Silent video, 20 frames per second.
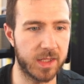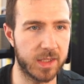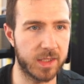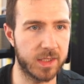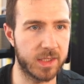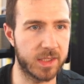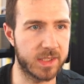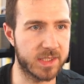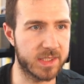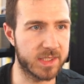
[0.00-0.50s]

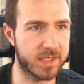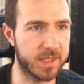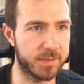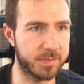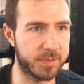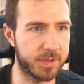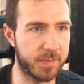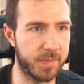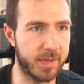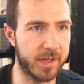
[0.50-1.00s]
It
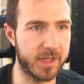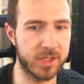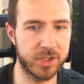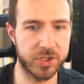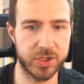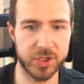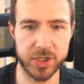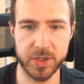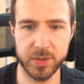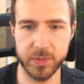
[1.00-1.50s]
accept a
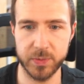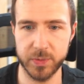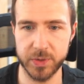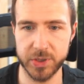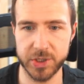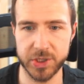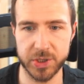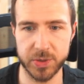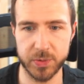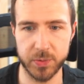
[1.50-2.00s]
manager,
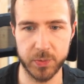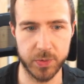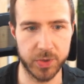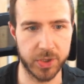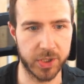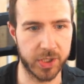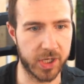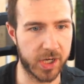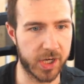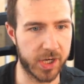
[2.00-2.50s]
which
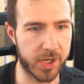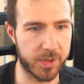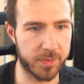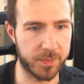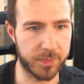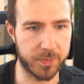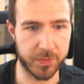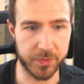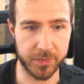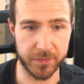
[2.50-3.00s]
we are
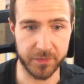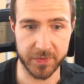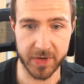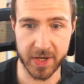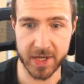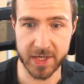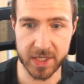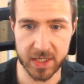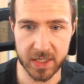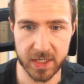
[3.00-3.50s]

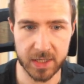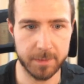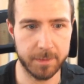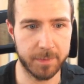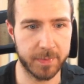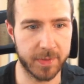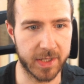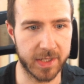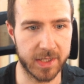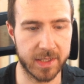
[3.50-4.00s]
providing,
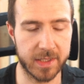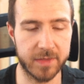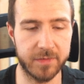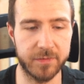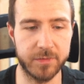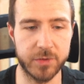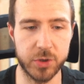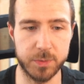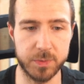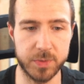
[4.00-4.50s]
but
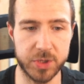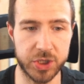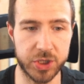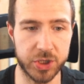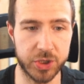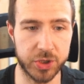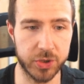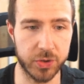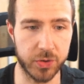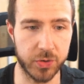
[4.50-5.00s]
to be
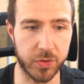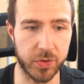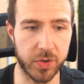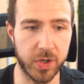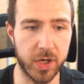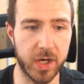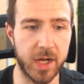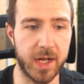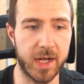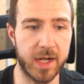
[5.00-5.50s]

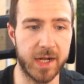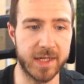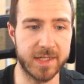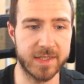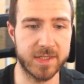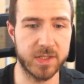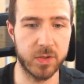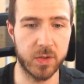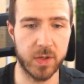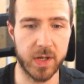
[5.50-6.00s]
sure,
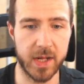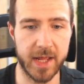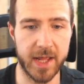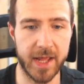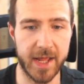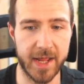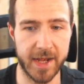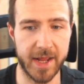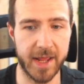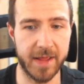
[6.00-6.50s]
let's go
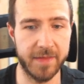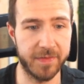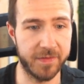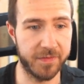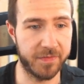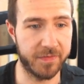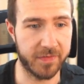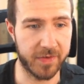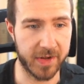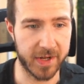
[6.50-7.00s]
ahead and
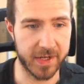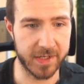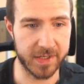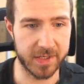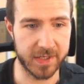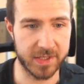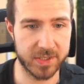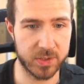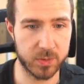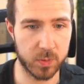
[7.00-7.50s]
define
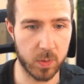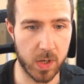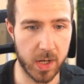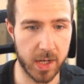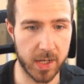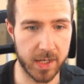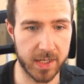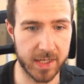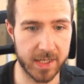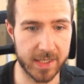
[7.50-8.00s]
this
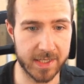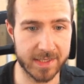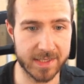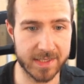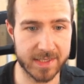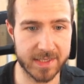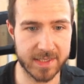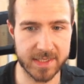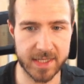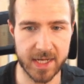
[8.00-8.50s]
one
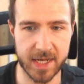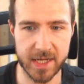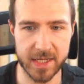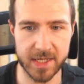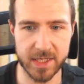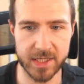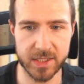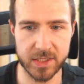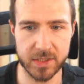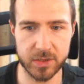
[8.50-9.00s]

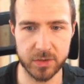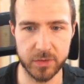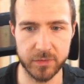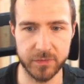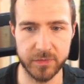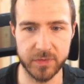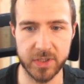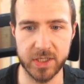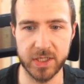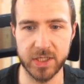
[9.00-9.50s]
inside
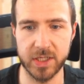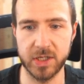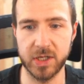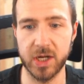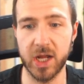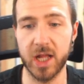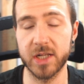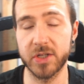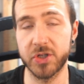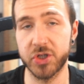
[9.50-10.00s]
of the
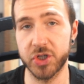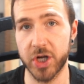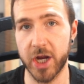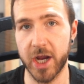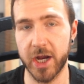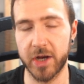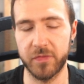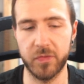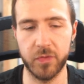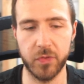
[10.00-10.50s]
null
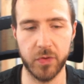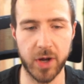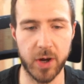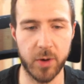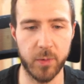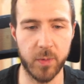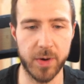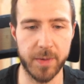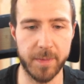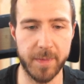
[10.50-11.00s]
check for
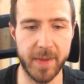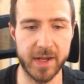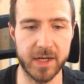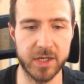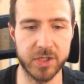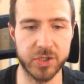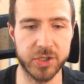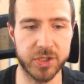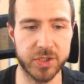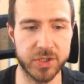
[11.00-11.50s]
our
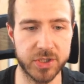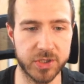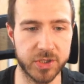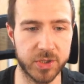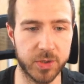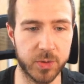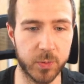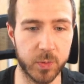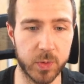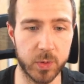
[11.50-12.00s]
manager,
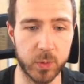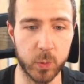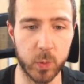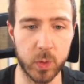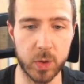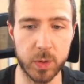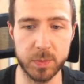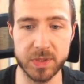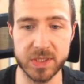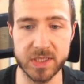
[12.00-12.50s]
so we
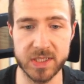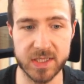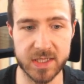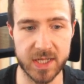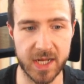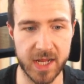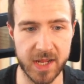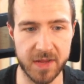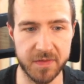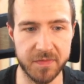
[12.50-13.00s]
will be
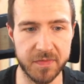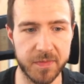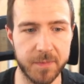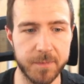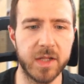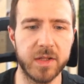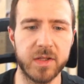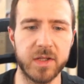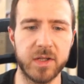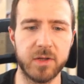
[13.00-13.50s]
safe.
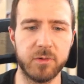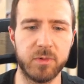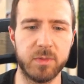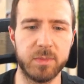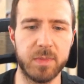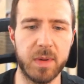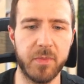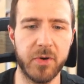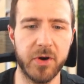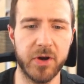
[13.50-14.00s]
The
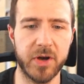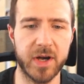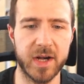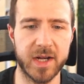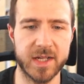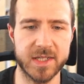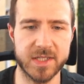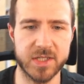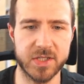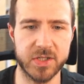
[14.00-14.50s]
remember
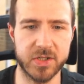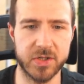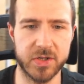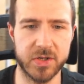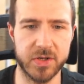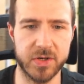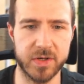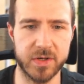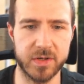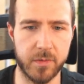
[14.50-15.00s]

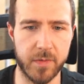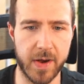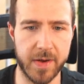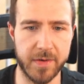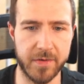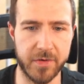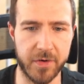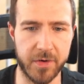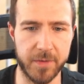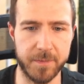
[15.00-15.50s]
cluster
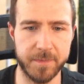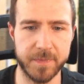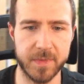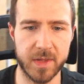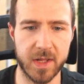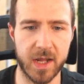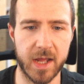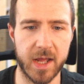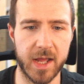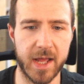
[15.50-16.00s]
render
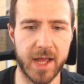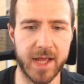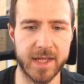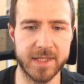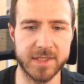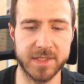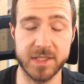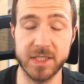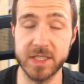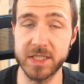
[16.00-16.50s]

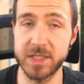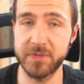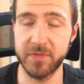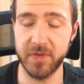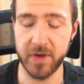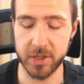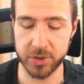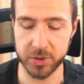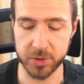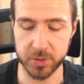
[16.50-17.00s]
has this
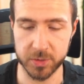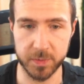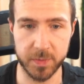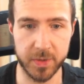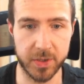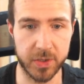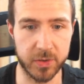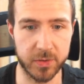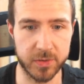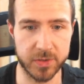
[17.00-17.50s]
function,
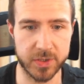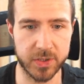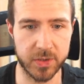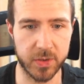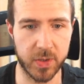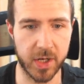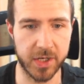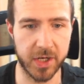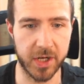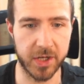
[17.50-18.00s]
but
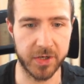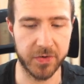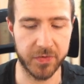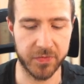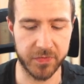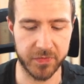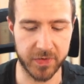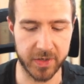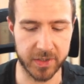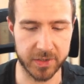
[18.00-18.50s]
also another
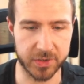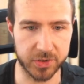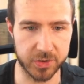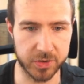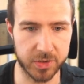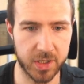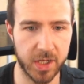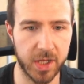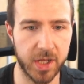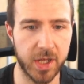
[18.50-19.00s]

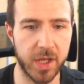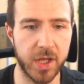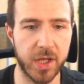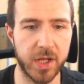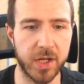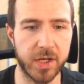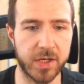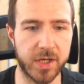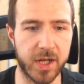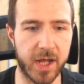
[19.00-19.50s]
function
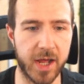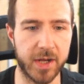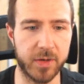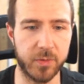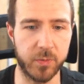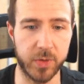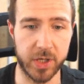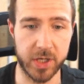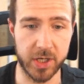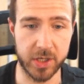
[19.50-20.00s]
that
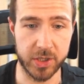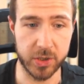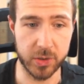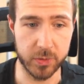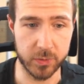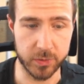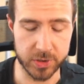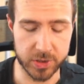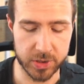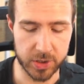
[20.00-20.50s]
we can
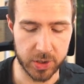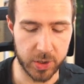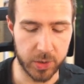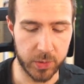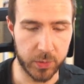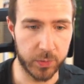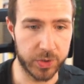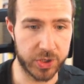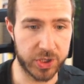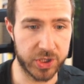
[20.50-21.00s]
use,
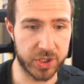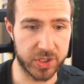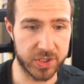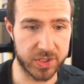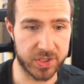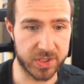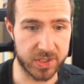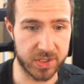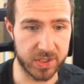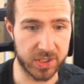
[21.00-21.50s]
which
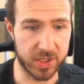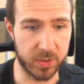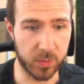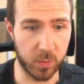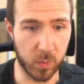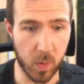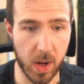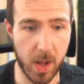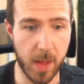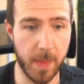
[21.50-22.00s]
is the
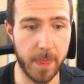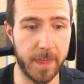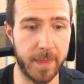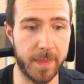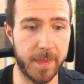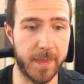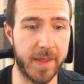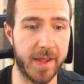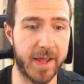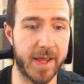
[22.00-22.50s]
one
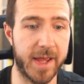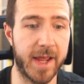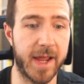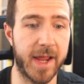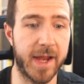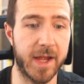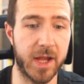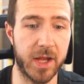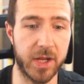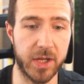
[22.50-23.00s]

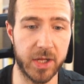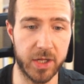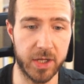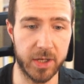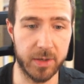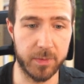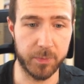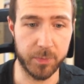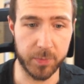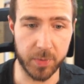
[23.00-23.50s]
that
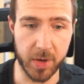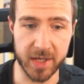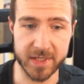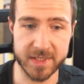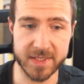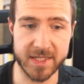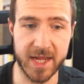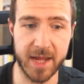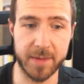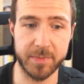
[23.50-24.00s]

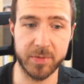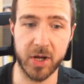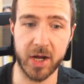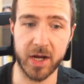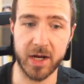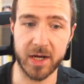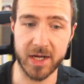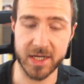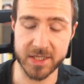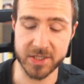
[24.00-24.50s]
accept a
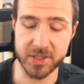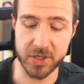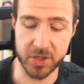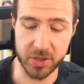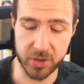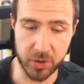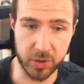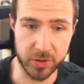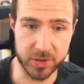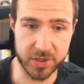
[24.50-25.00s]
cluster
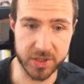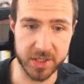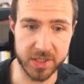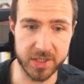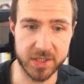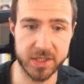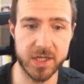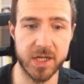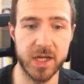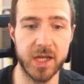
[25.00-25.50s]

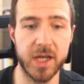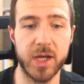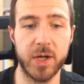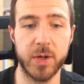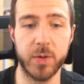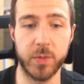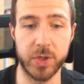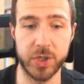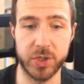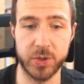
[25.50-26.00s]
content,
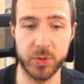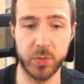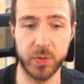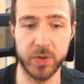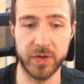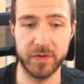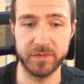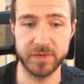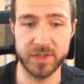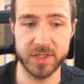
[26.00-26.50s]
which
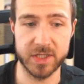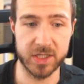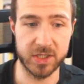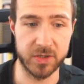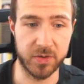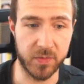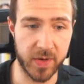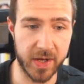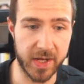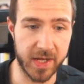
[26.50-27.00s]
we've seen
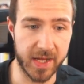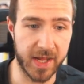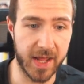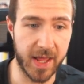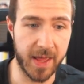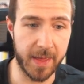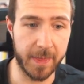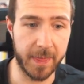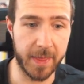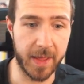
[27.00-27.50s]
already,
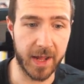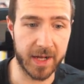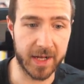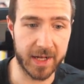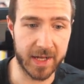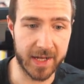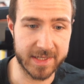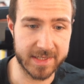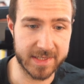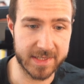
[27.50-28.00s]
and a
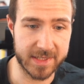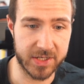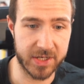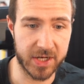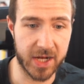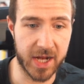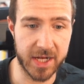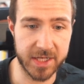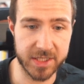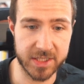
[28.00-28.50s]

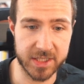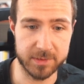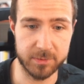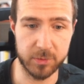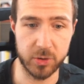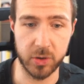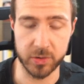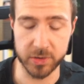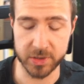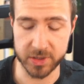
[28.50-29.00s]
cluster item
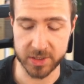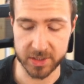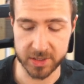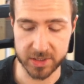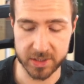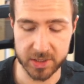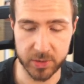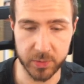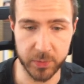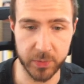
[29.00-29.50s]

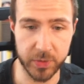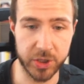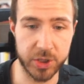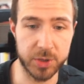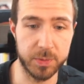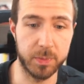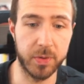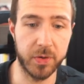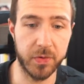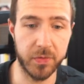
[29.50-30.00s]
content,
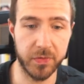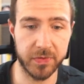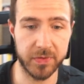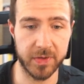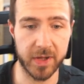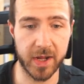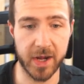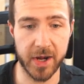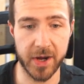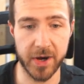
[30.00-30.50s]
which both
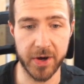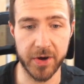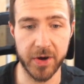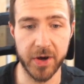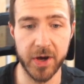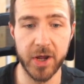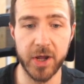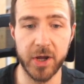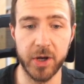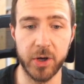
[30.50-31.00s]

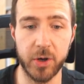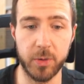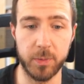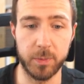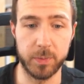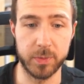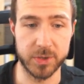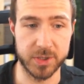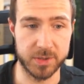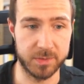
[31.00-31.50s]
are
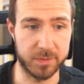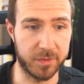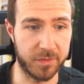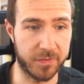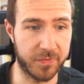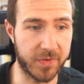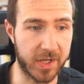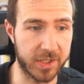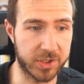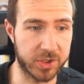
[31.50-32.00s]
composable
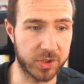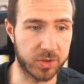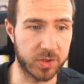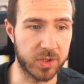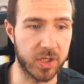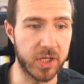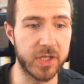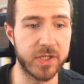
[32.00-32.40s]
function.